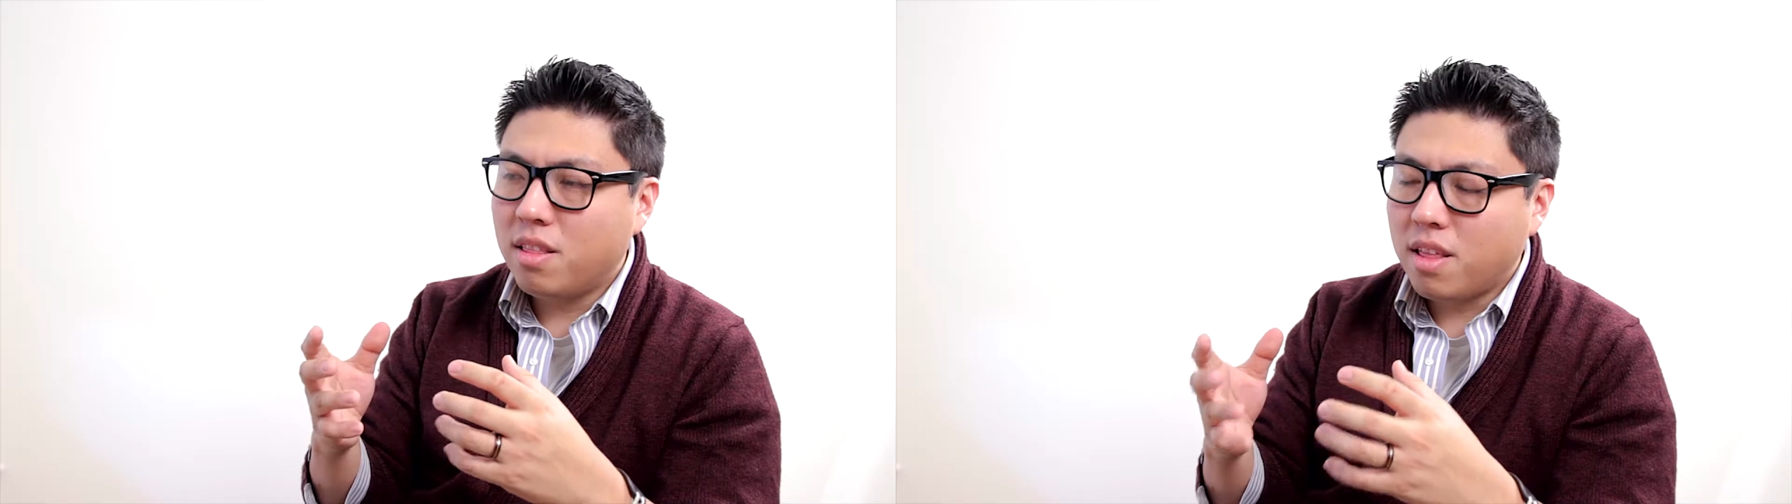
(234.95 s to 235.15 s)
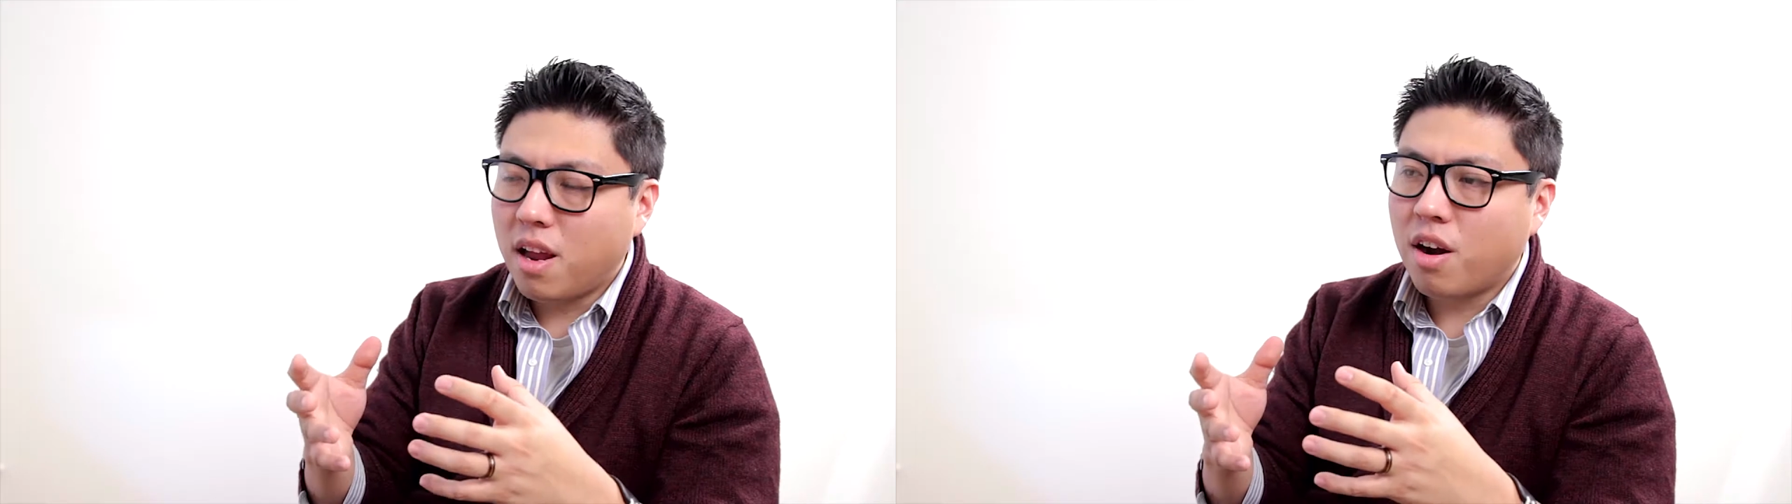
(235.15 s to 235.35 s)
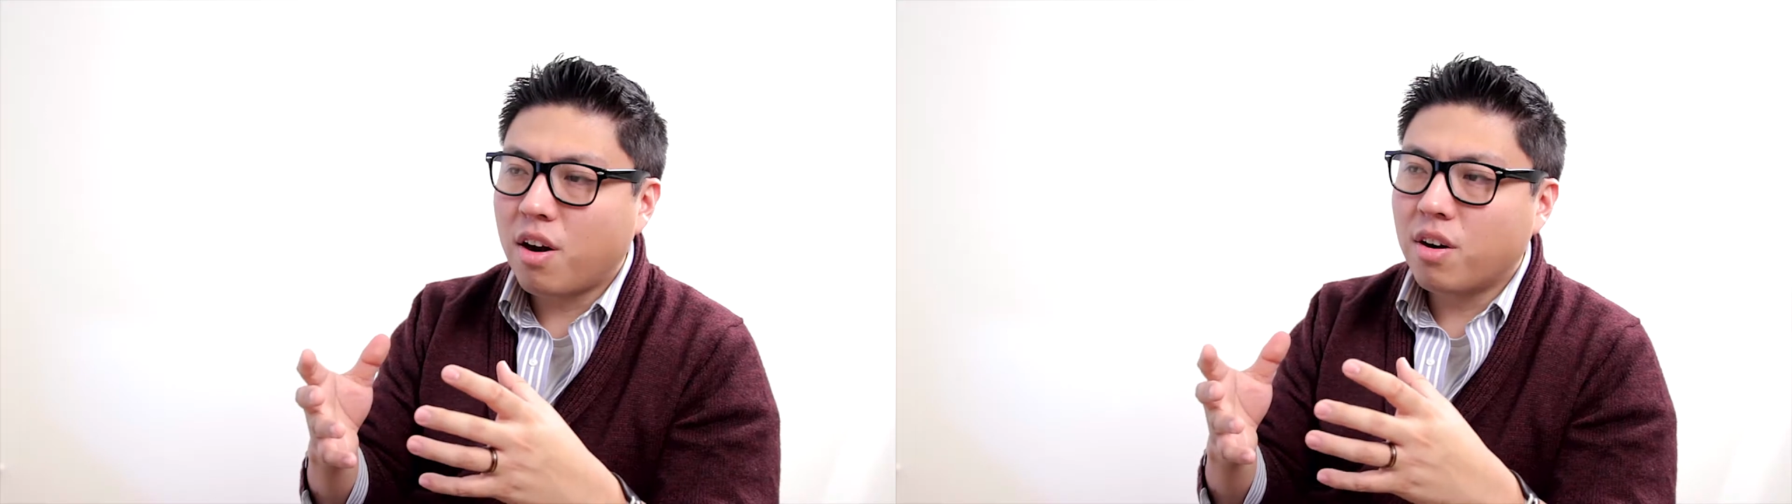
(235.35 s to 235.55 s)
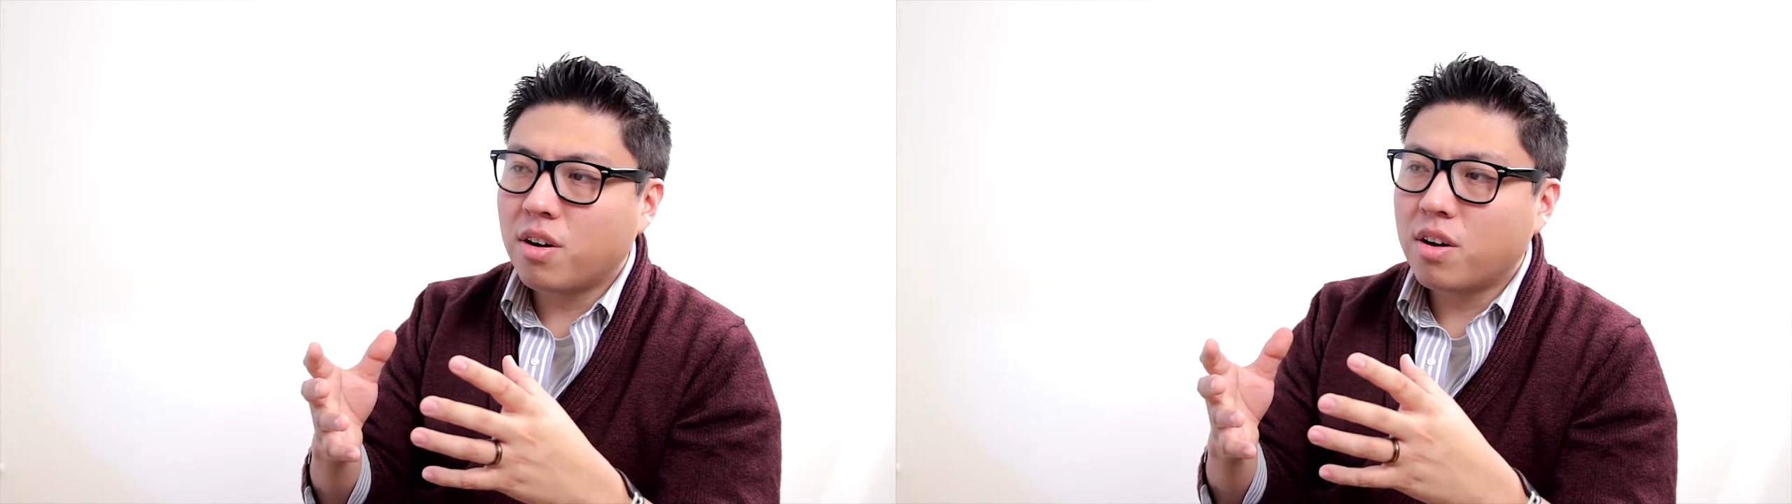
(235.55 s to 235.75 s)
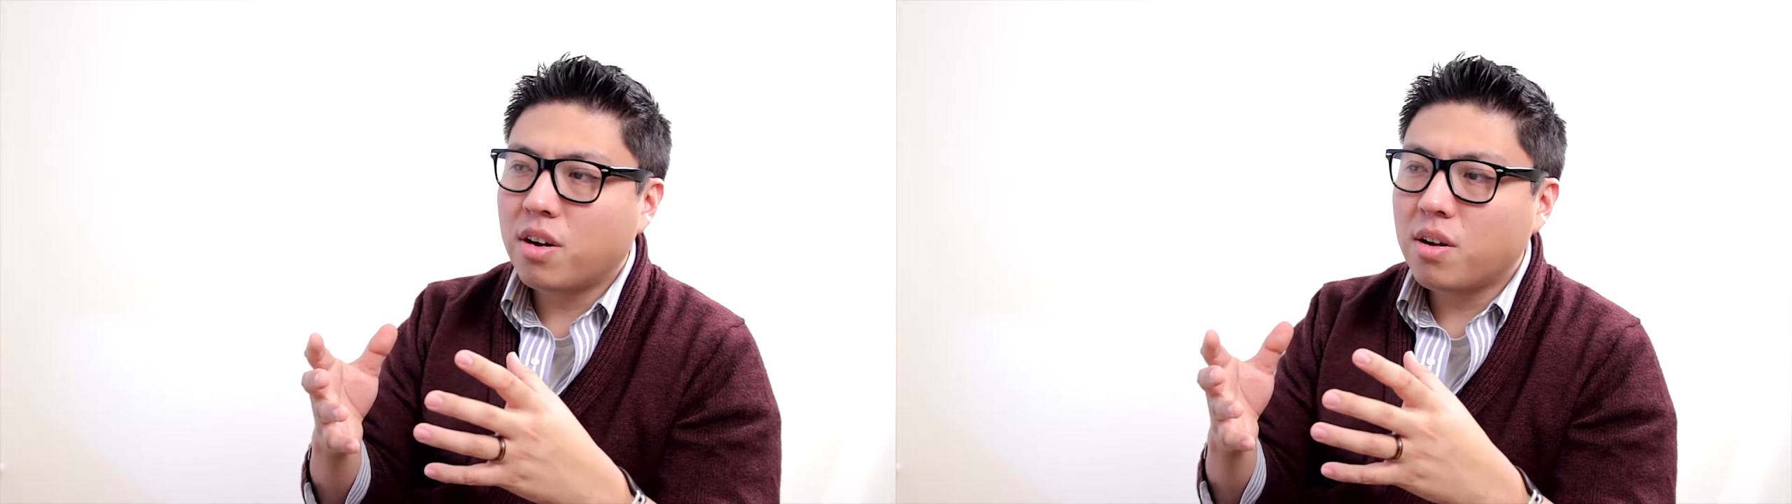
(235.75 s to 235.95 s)

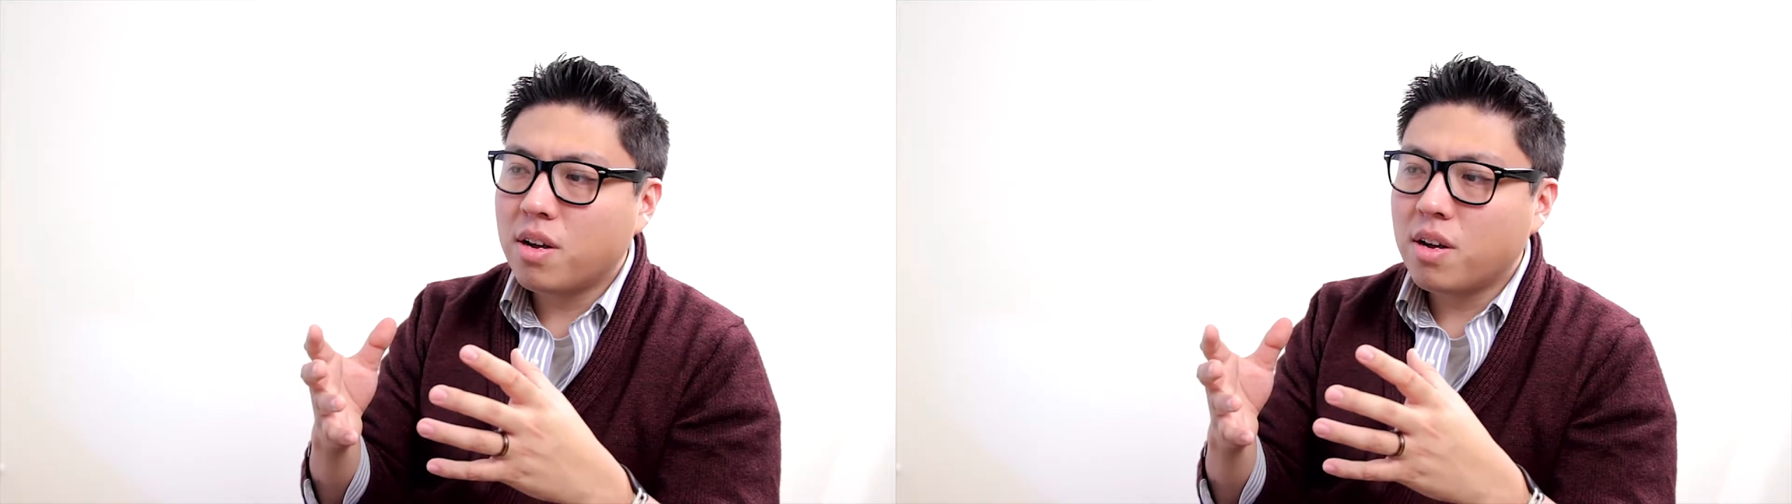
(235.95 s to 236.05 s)
their